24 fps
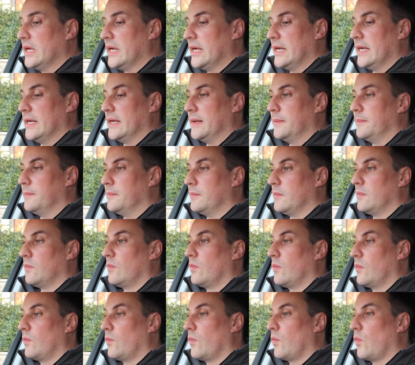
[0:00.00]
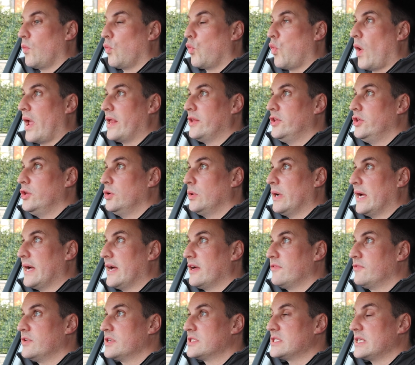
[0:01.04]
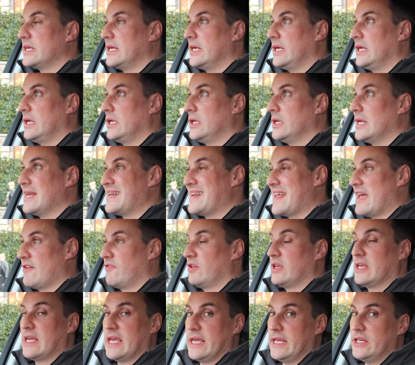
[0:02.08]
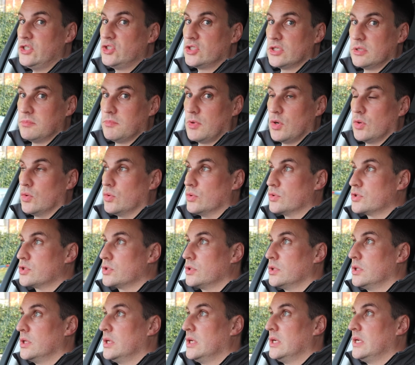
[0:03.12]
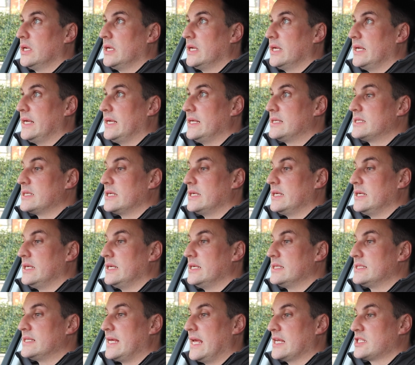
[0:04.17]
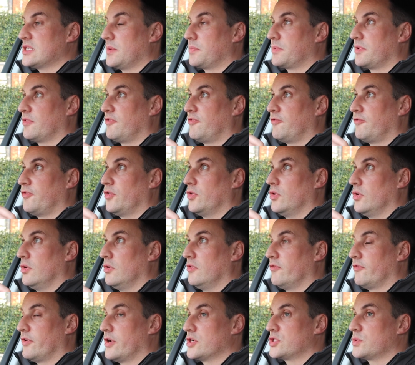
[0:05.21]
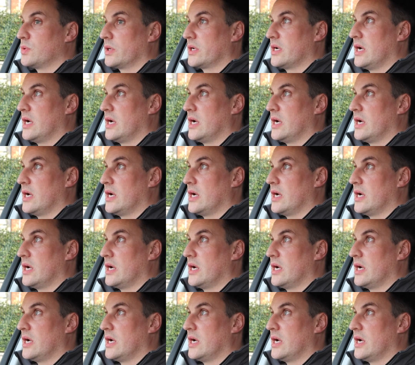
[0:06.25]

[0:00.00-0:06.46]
When you have it in navigation mode, it takes up the full virtual